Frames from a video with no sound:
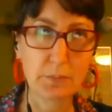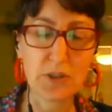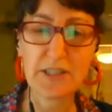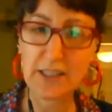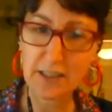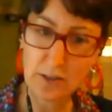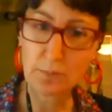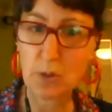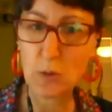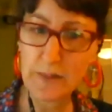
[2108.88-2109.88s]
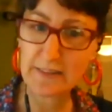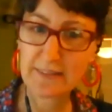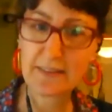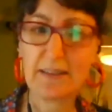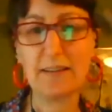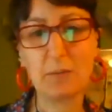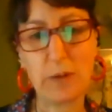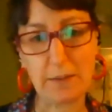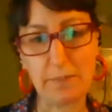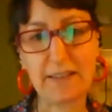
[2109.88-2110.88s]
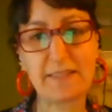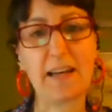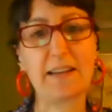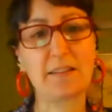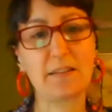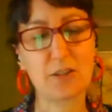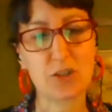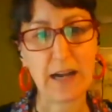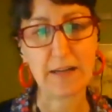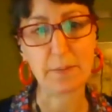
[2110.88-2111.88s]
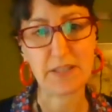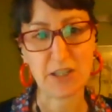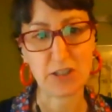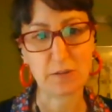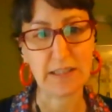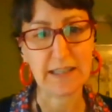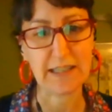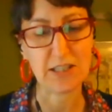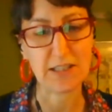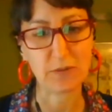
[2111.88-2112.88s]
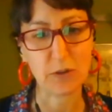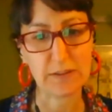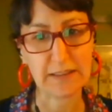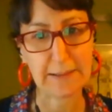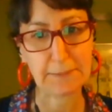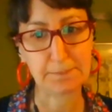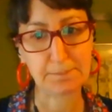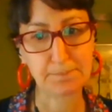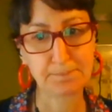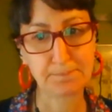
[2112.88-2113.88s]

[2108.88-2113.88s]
particular moments and when it makes sense to try to potentially re-engage these folks again.